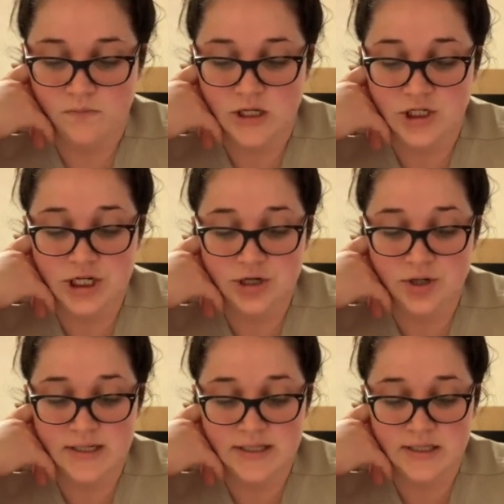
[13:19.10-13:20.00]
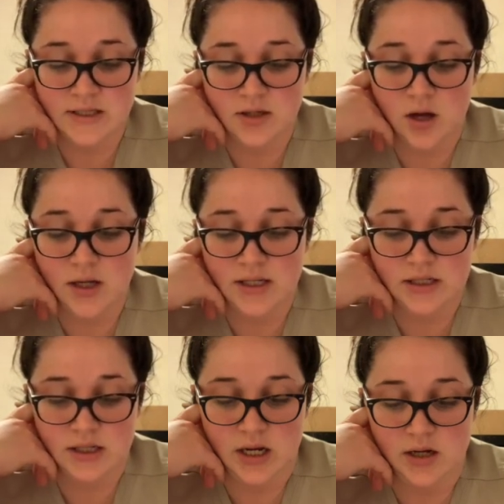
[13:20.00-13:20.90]
Shingrix is not
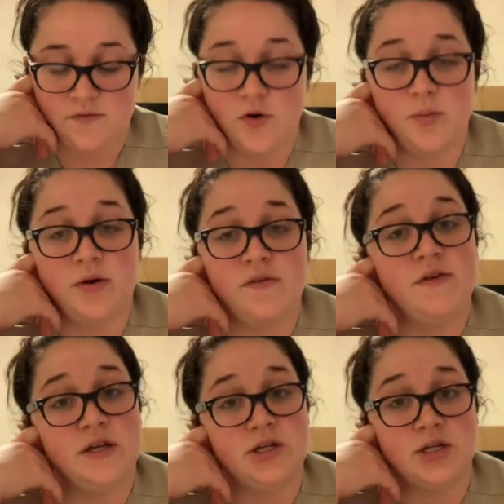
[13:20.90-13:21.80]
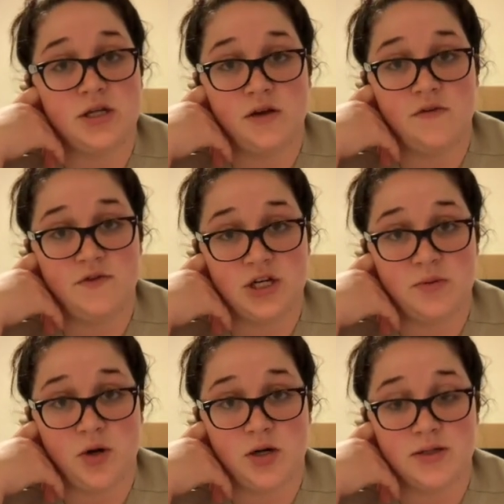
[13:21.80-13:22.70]
indicated for prevention of
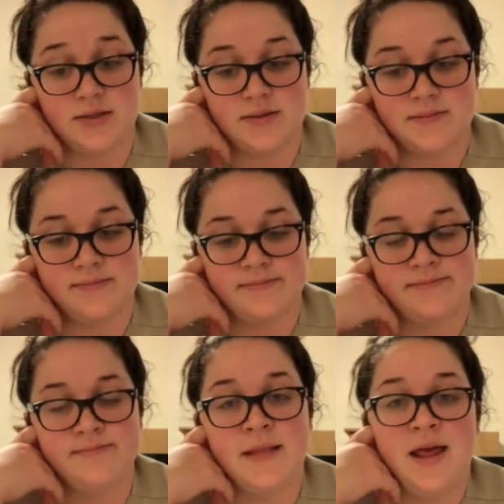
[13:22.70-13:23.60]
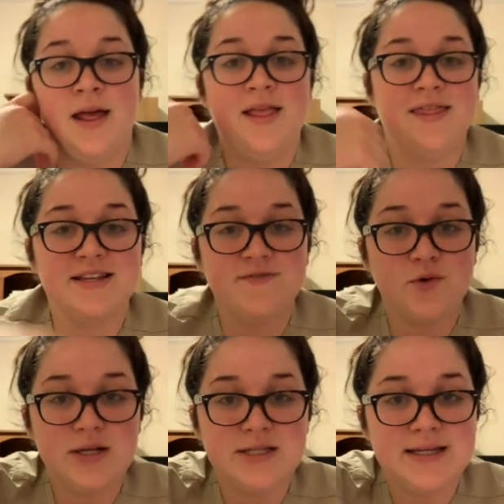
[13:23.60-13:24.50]
chickenpox. Thanks for
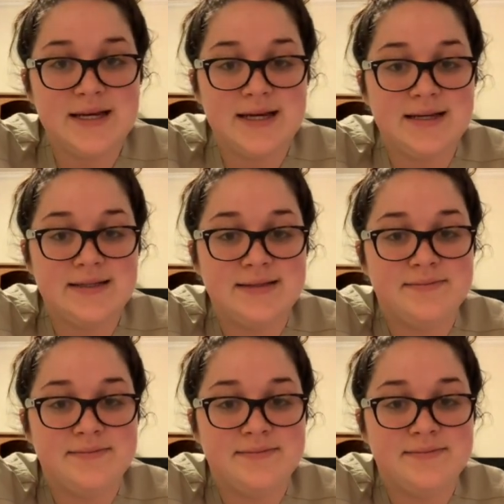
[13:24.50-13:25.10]
watching, guys.